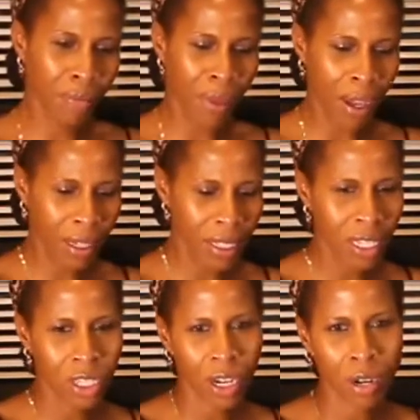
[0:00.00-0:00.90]

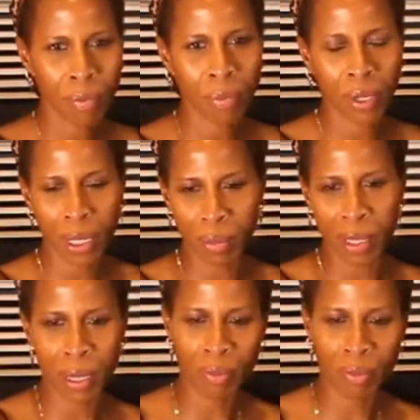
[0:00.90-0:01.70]
BoxyCharm Premium